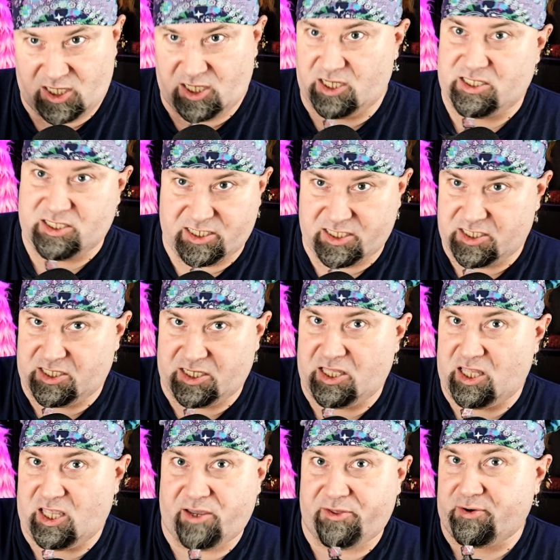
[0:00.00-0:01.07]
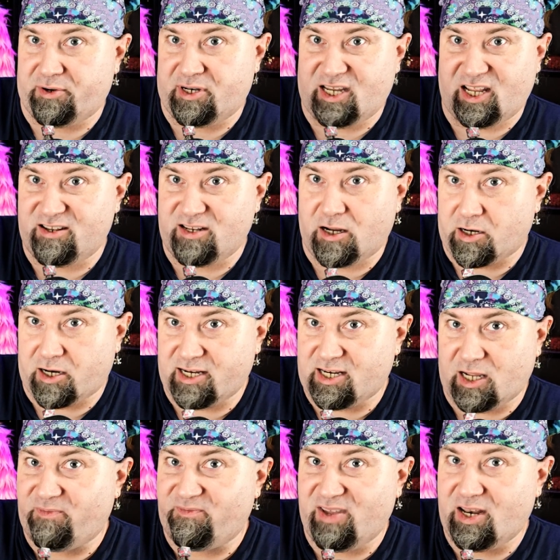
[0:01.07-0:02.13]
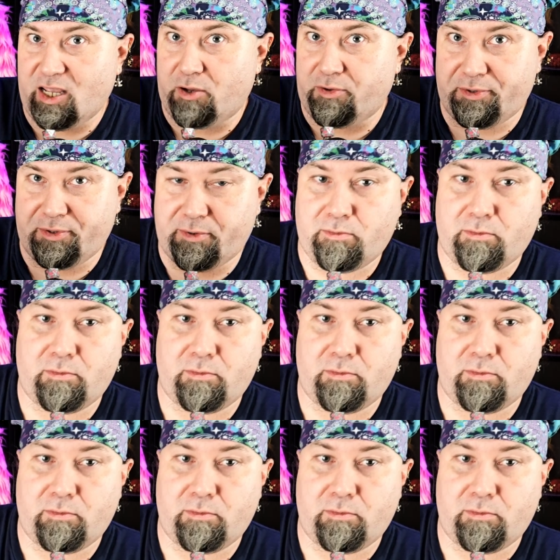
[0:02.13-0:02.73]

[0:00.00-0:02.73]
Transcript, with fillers: because it's in the other Undead Archetype videos.